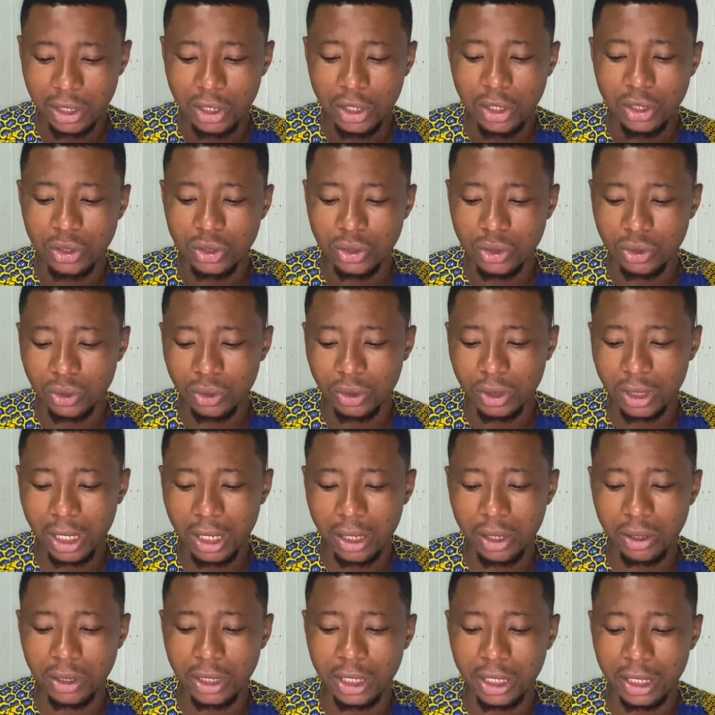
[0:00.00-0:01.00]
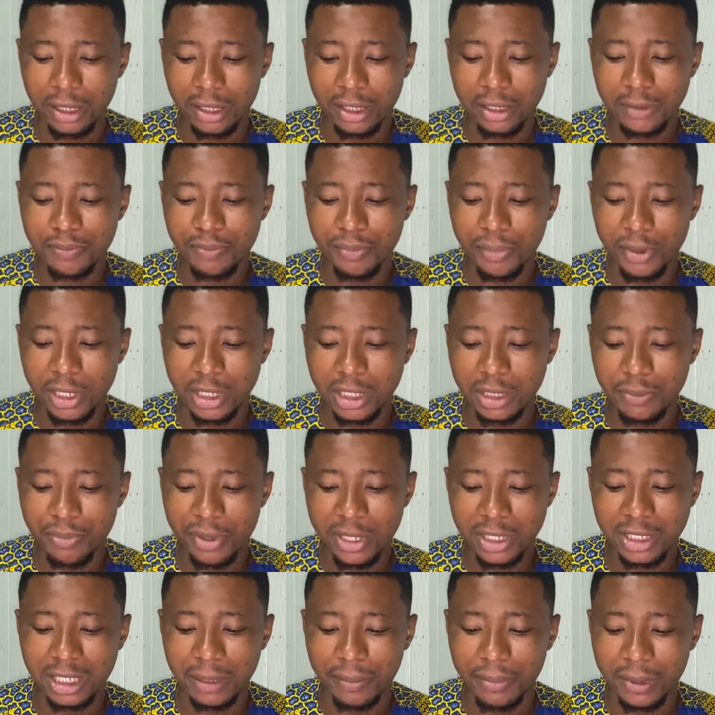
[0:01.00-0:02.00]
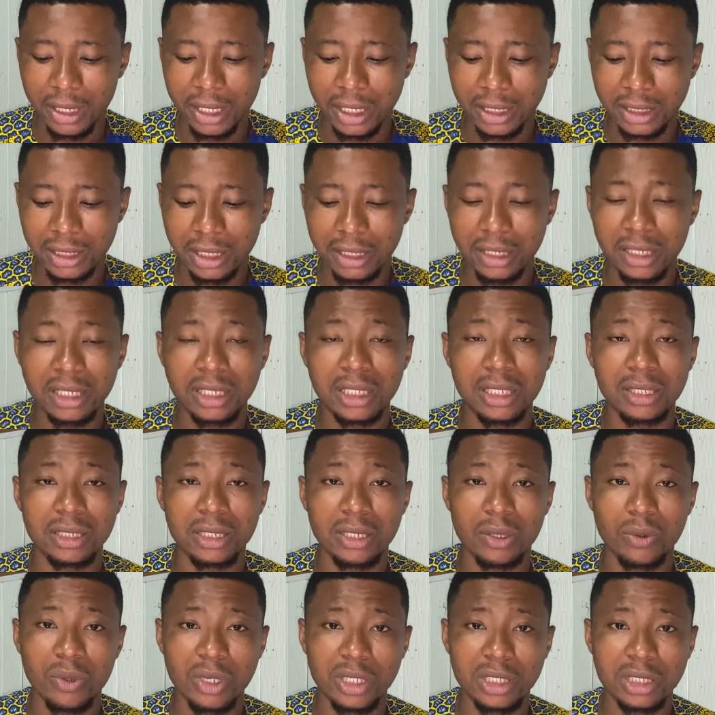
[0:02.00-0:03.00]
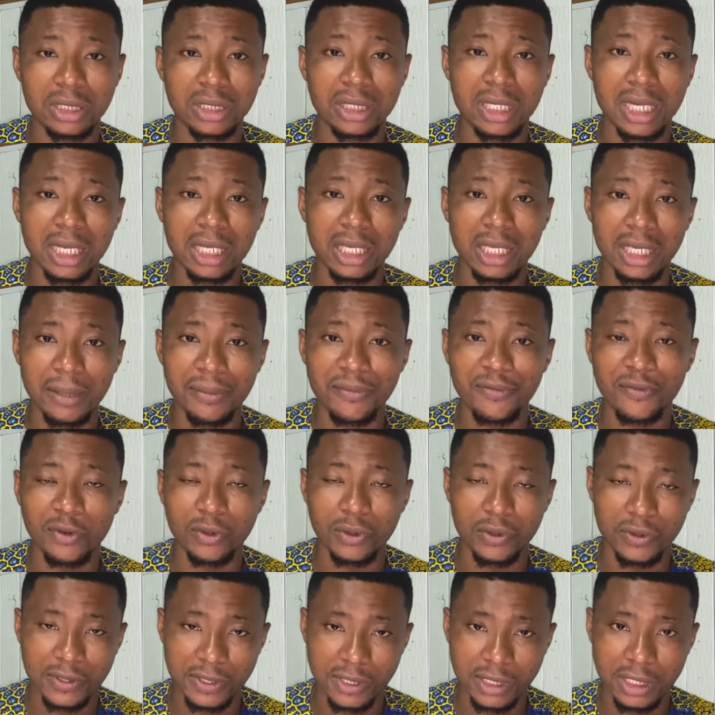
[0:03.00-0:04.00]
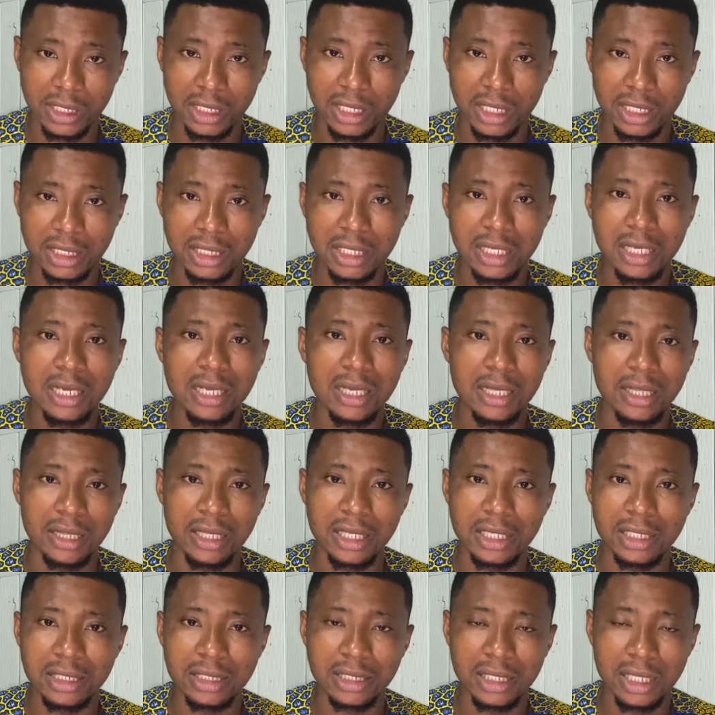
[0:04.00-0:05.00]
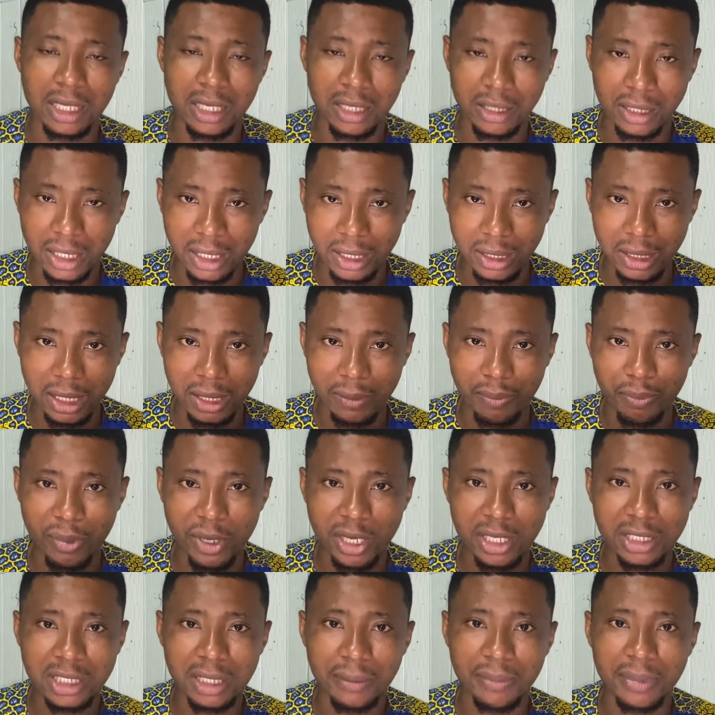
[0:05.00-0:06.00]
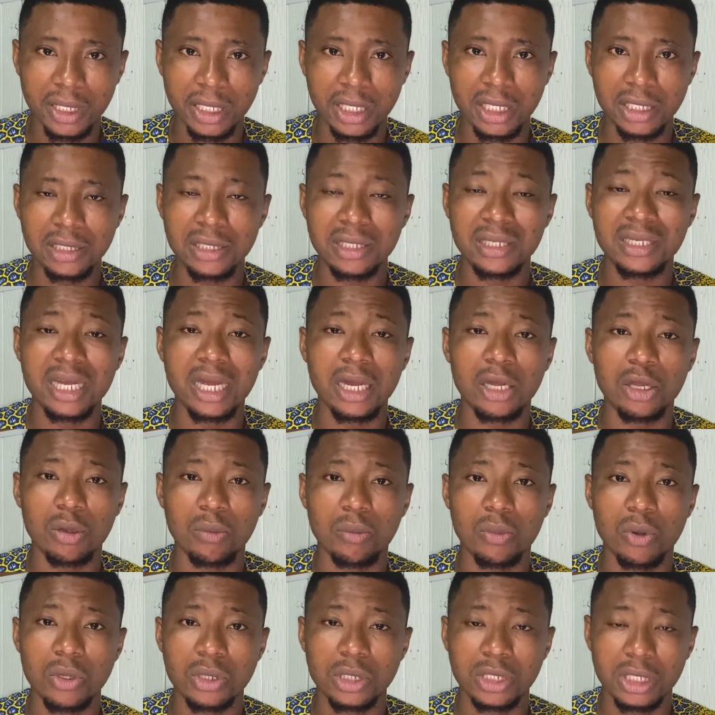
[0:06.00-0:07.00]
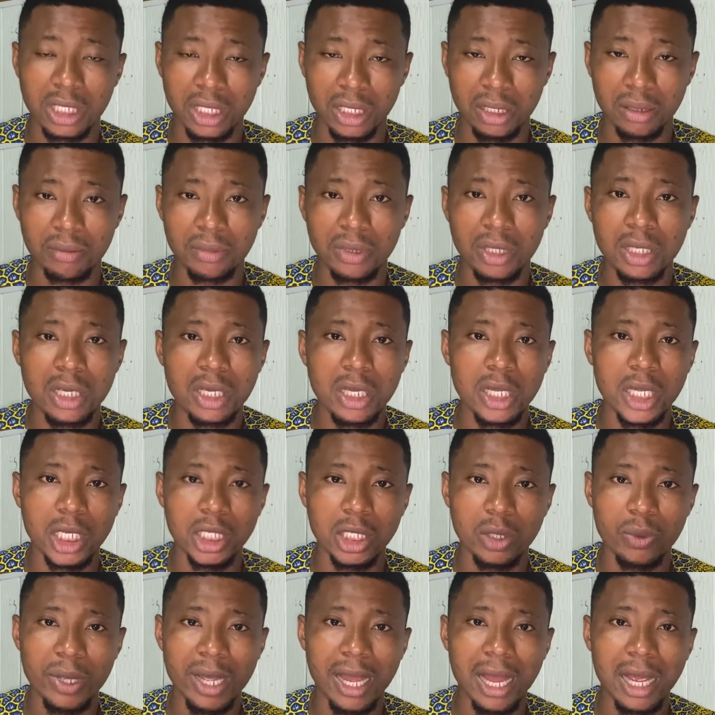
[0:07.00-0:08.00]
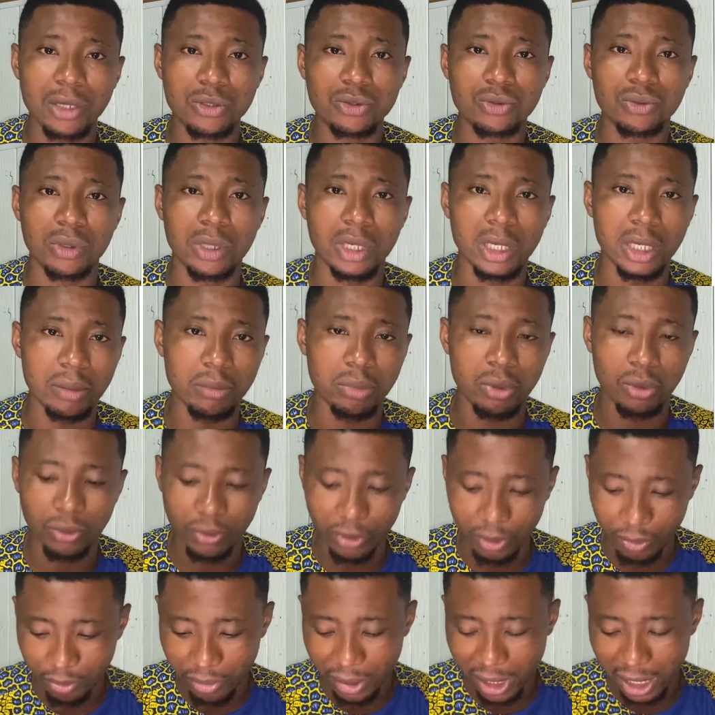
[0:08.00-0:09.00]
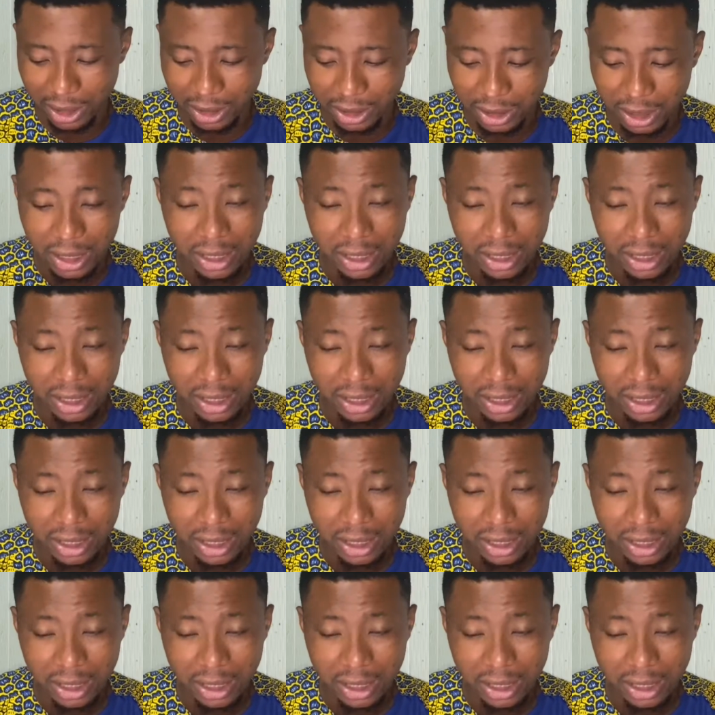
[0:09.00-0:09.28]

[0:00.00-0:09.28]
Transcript: So now in the paint application, I think there was a question that came for your seniors this year, that the paint application dialog box came and they were asked to label the part.